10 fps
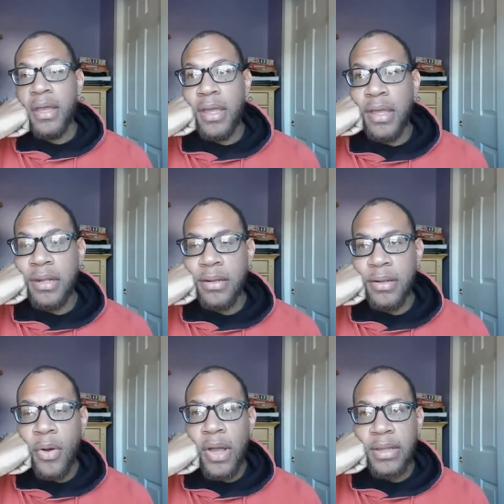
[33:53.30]
And
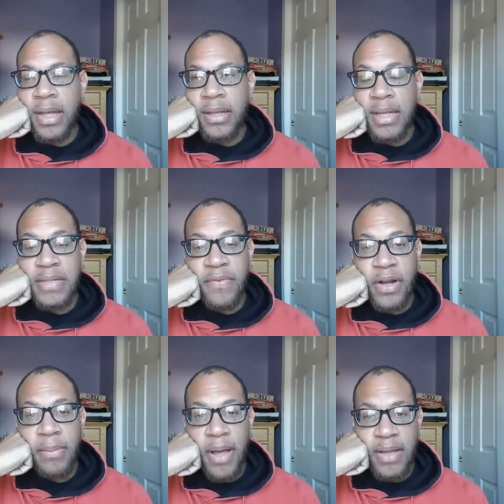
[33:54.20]
knowing that it's
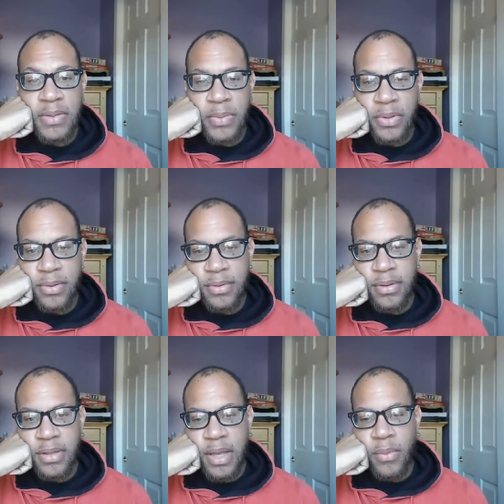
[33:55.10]
very possible
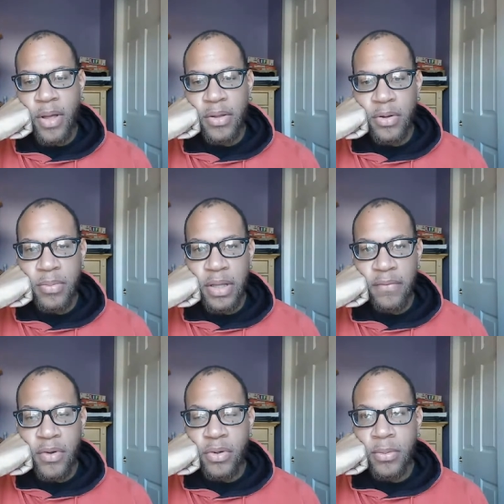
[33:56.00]
that while you're
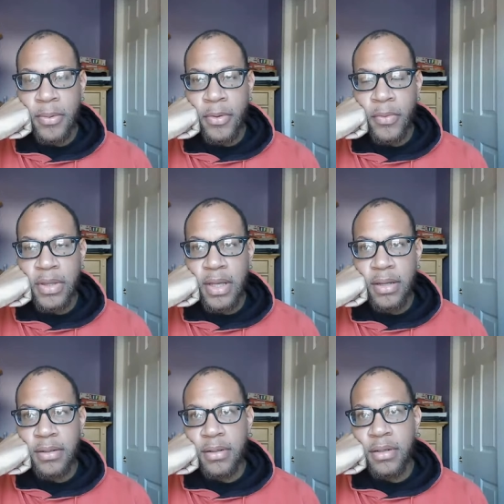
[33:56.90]
being vulnerable with
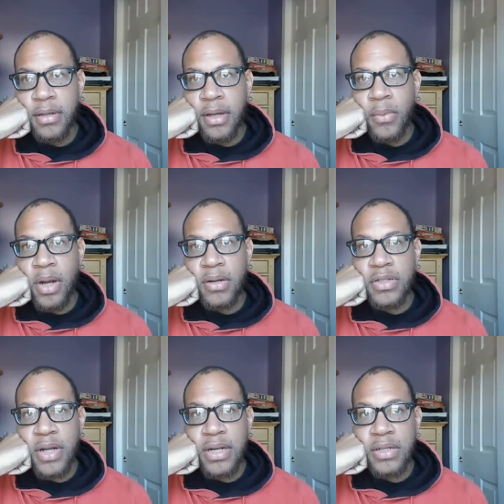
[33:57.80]
that and while you're
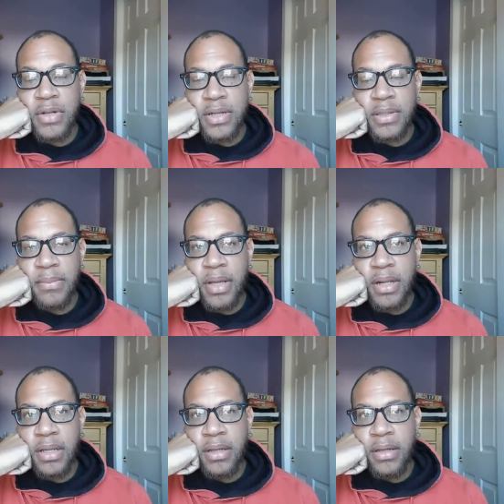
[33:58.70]
trying to trust
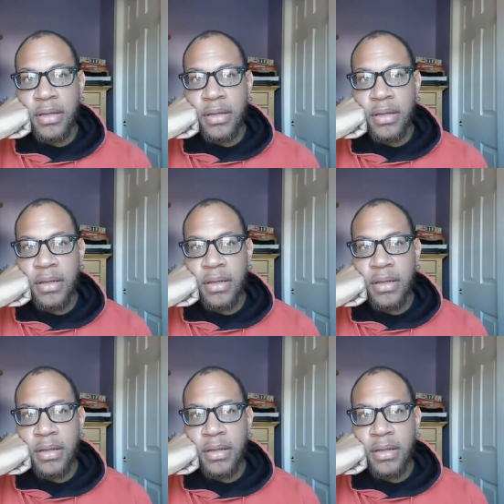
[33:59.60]
somebody,